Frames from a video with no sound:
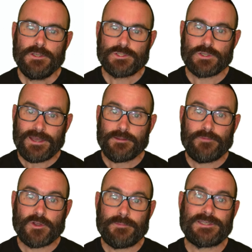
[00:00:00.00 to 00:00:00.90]
So now that we've
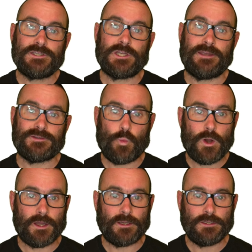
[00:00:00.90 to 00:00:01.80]
done message types
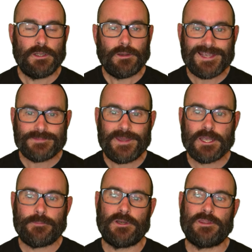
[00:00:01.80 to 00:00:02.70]
one, let's pick
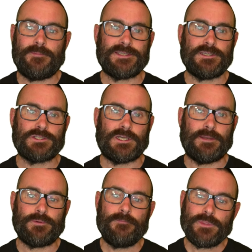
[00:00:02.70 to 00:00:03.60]
up another message
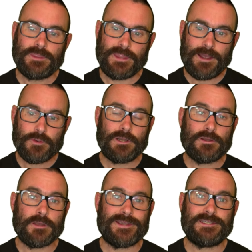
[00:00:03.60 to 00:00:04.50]
type. Now we're going to
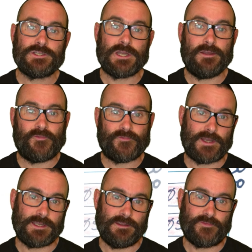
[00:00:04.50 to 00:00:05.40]
look at message type
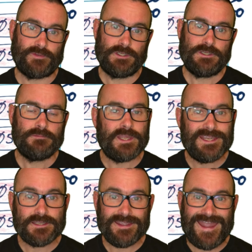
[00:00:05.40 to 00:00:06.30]
five.
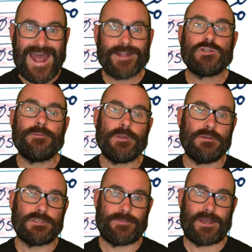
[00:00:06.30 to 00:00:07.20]
These are the
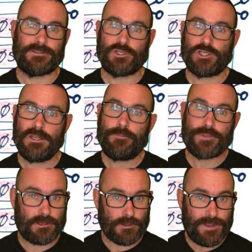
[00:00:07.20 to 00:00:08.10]
attributes about a ship
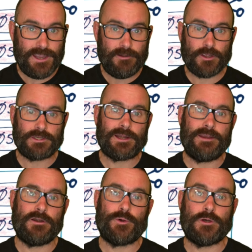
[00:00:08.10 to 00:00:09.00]
that it will periodically
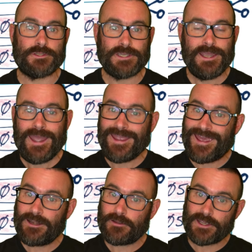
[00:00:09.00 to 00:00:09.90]
report,
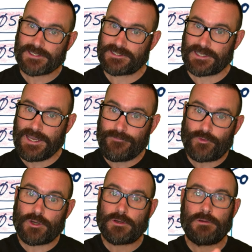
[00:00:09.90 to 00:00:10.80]
again on that same
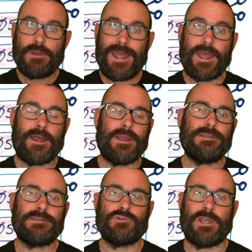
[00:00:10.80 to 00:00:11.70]
raw A I
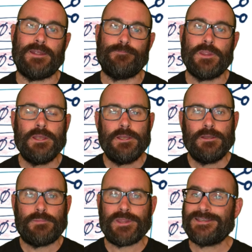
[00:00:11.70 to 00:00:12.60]
S stream.
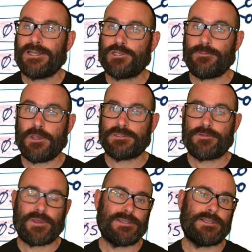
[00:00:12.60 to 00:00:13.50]
But these attributes are
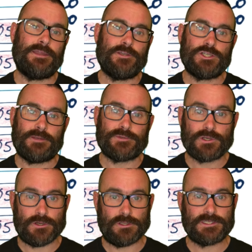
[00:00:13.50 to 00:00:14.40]
things like the ship's
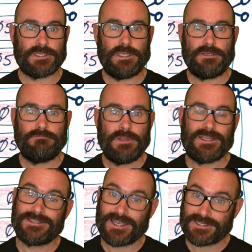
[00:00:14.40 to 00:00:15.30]
call sign,
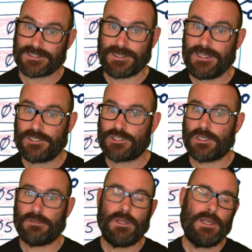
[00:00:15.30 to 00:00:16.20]
its
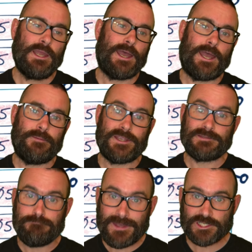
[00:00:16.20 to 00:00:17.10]
destination, um, its
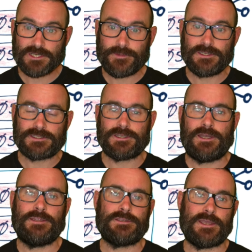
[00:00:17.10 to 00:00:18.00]
measurements,
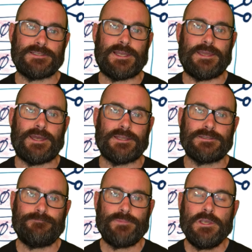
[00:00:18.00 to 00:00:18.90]
and things like that.
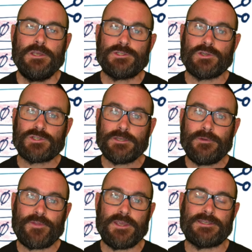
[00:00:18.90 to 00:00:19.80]
So some
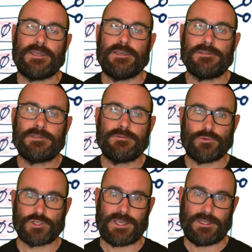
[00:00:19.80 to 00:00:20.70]
of these things
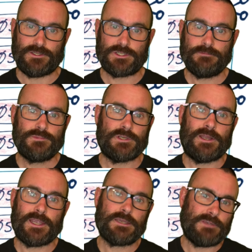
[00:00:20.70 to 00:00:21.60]
will change. So
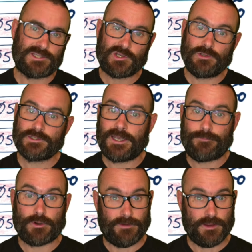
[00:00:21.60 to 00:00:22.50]
like its call sign
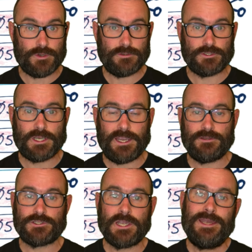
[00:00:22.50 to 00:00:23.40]
probably won't
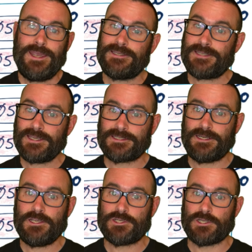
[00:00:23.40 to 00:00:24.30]
change. Its
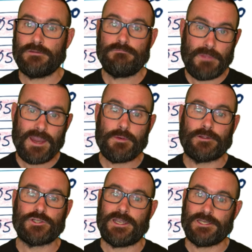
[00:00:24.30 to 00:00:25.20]
destination may well
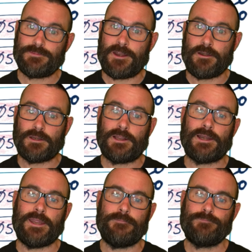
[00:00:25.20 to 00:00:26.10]
change
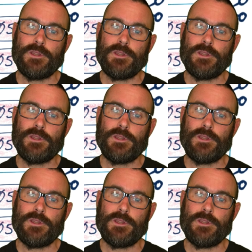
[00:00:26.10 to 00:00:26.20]
periodically.